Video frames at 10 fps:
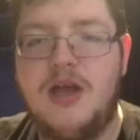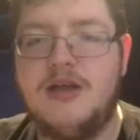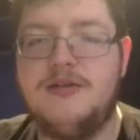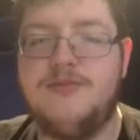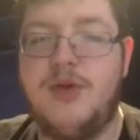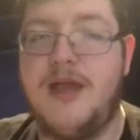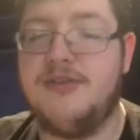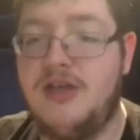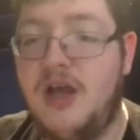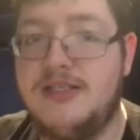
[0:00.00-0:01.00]
And then we
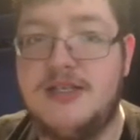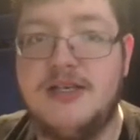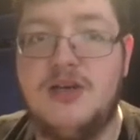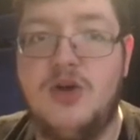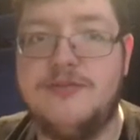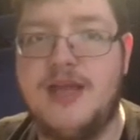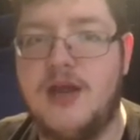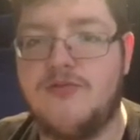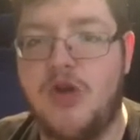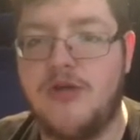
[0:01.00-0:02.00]
have a nice little
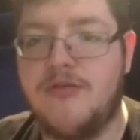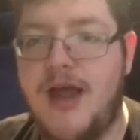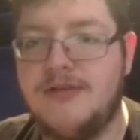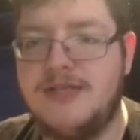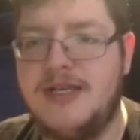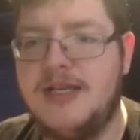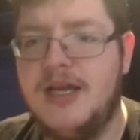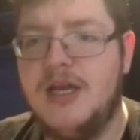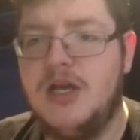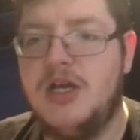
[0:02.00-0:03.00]
update on Ronda Rousey.
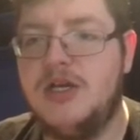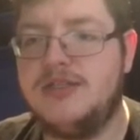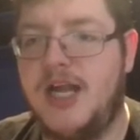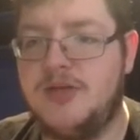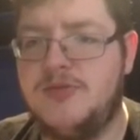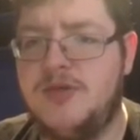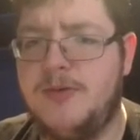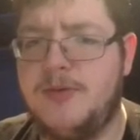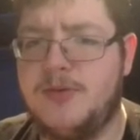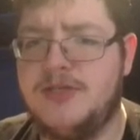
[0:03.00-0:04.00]
Her status with
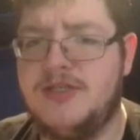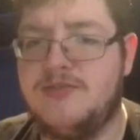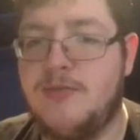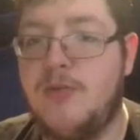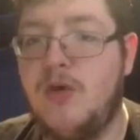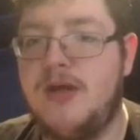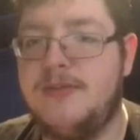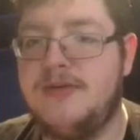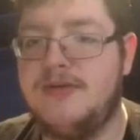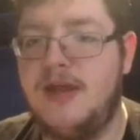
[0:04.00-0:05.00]
WWE, she's
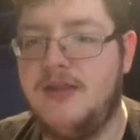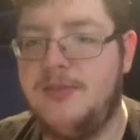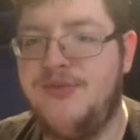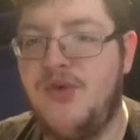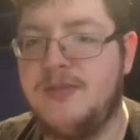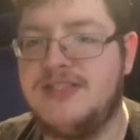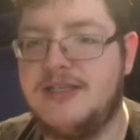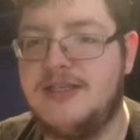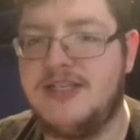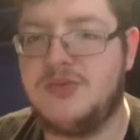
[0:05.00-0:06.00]
reportedly been at the Performance
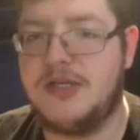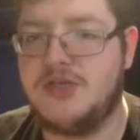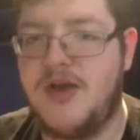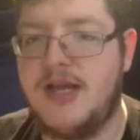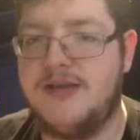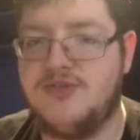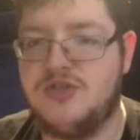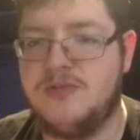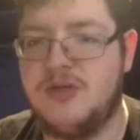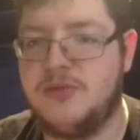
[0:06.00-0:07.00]
Center this week training for
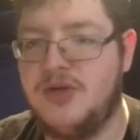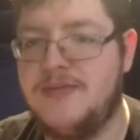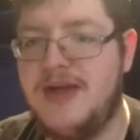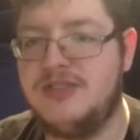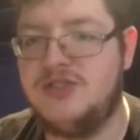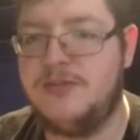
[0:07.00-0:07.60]
a WWE match.